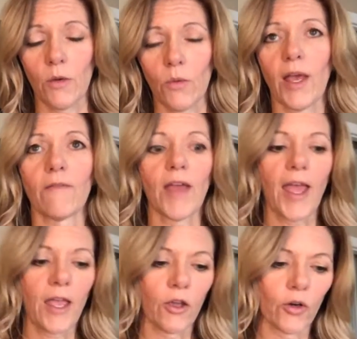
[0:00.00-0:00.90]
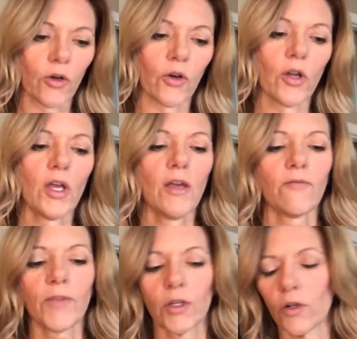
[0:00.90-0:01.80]
We have anger,
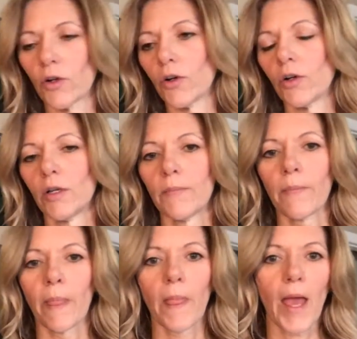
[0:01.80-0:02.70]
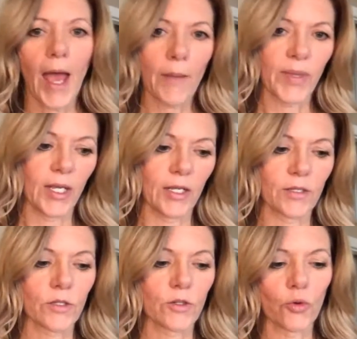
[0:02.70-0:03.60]
fear,
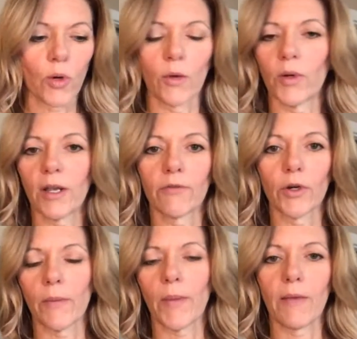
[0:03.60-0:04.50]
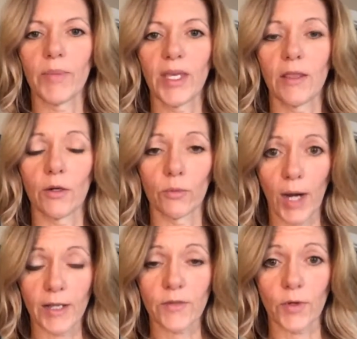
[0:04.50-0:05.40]
happiness, joy, whatever it might be that
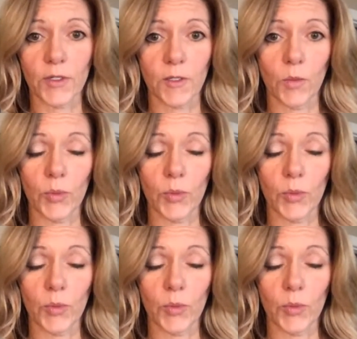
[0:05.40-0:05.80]
arise for us in the